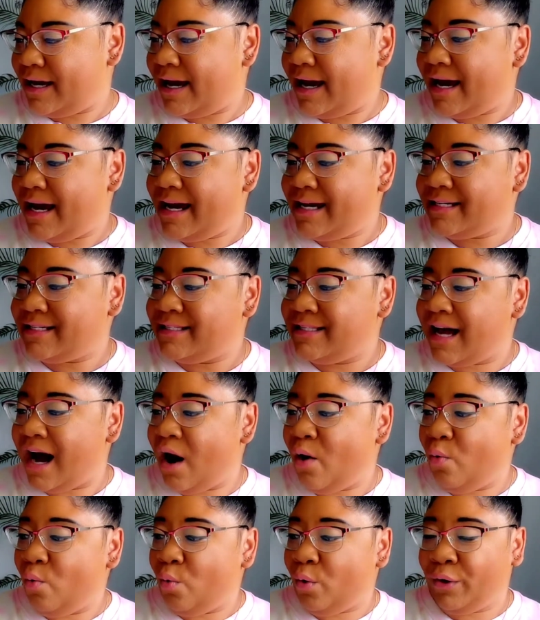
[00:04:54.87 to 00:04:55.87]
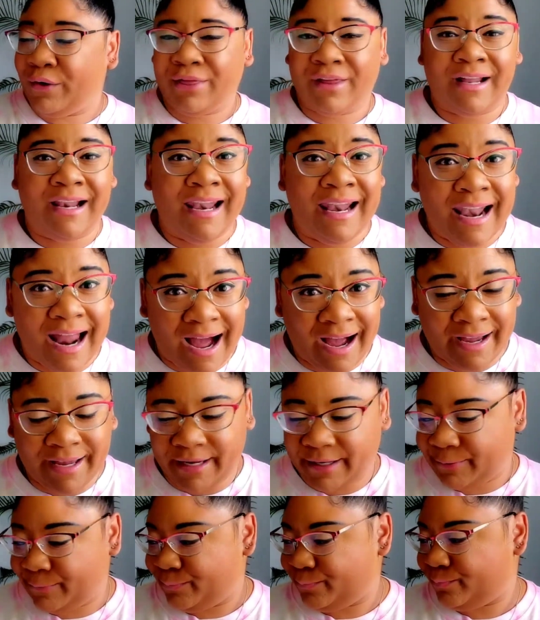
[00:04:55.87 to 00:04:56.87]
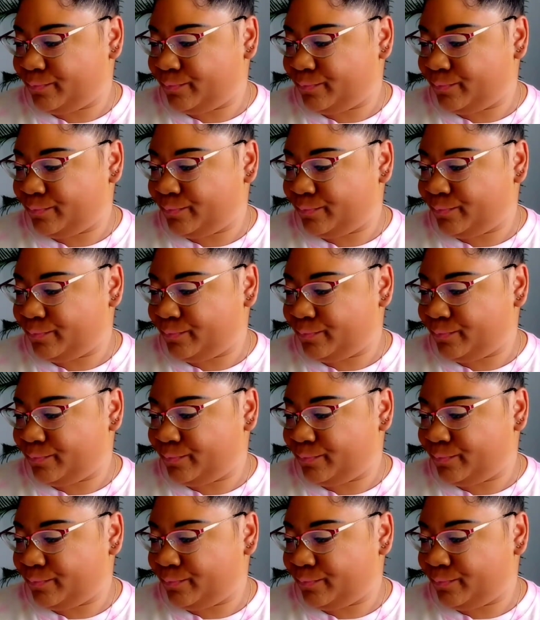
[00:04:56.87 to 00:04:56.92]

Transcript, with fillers: It's not worth lying.